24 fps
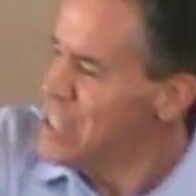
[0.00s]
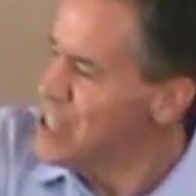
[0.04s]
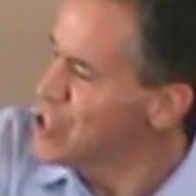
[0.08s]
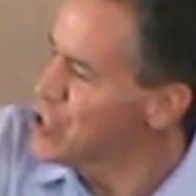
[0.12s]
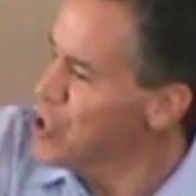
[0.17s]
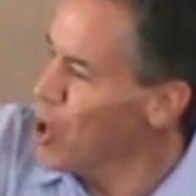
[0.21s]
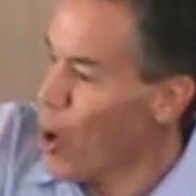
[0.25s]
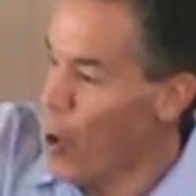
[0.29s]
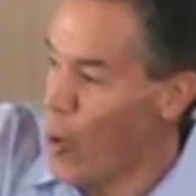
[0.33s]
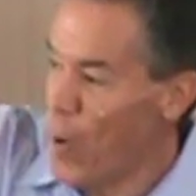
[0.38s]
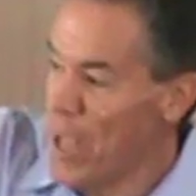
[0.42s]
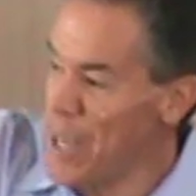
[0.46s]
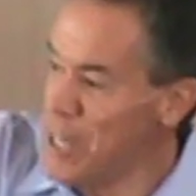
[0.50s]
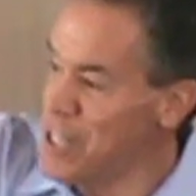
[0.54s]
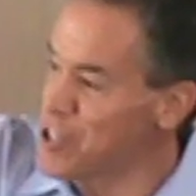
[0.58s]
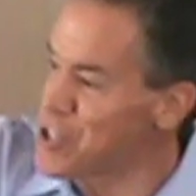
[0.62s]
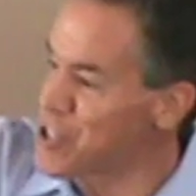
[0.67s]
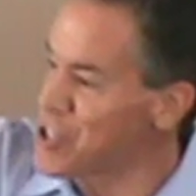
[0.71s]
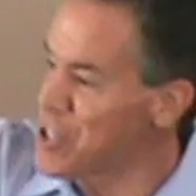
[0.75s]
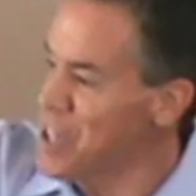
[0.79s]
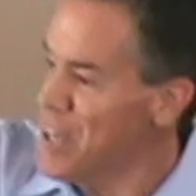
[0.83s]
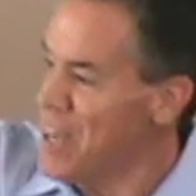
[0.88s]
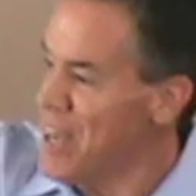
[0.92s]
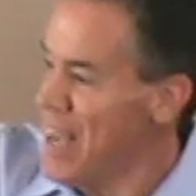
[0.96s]
So
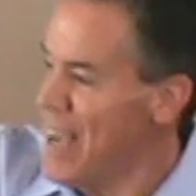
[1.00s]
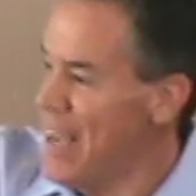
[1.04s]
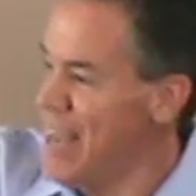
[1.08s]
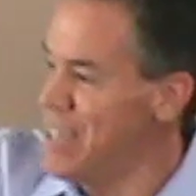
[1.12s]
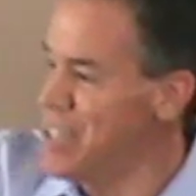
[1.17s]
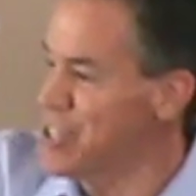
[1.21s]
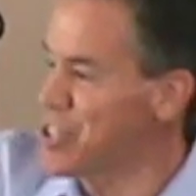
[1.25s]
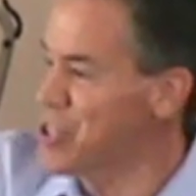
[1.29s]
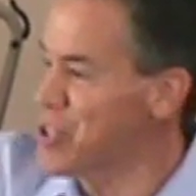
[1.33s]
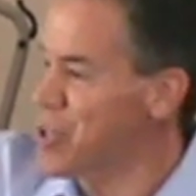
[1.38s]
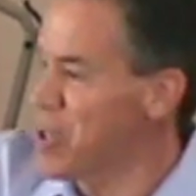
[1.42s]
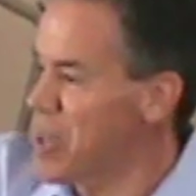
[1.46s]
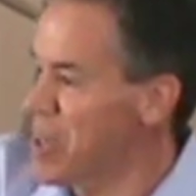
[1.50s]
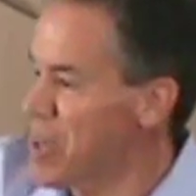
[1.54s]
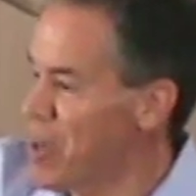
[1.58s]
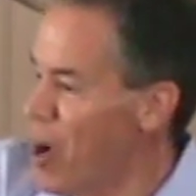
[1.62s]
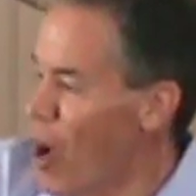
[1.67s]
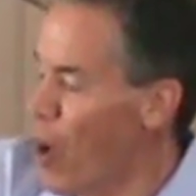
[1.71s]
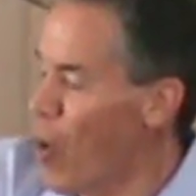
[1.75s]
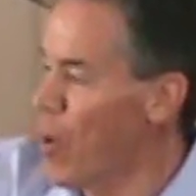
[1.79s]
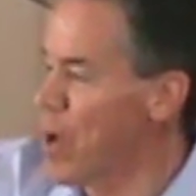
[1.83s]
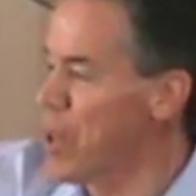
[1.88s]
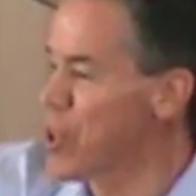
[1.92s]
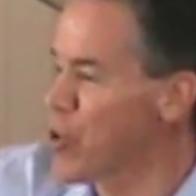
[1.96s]
he's, he's
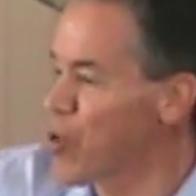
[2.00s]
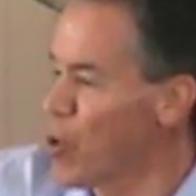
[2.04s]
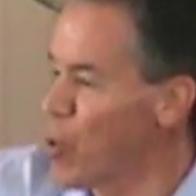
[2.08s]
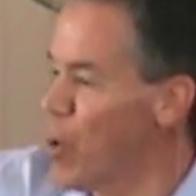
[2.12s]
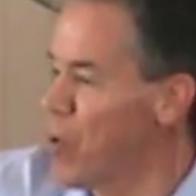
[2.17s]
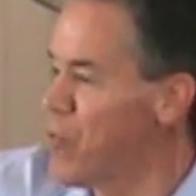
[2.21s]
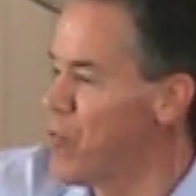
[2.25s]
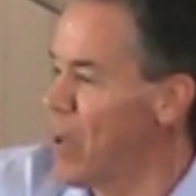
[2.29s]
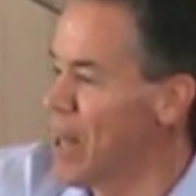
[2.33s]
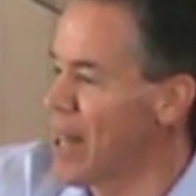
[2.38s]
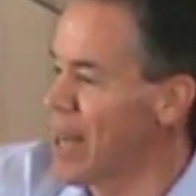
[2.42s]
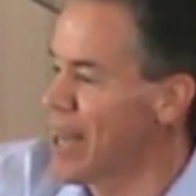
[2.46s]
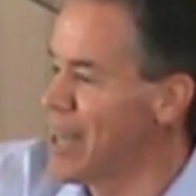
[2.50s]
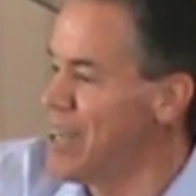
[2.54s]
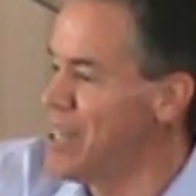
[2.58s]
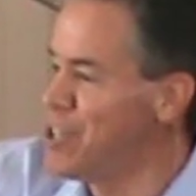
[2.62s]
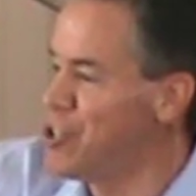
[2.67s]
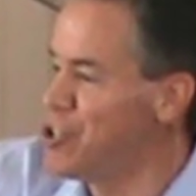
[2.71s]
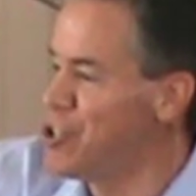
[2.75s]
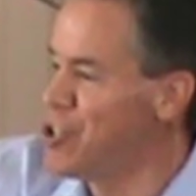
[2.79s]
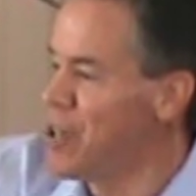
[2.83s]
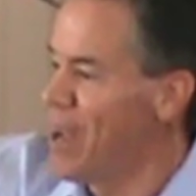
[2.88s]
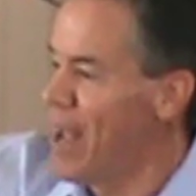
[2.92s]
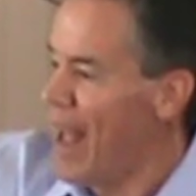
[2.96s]
going through a
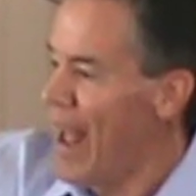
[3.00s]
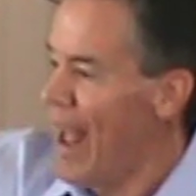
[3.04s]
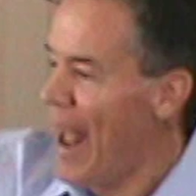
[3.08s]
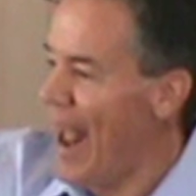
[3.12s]
village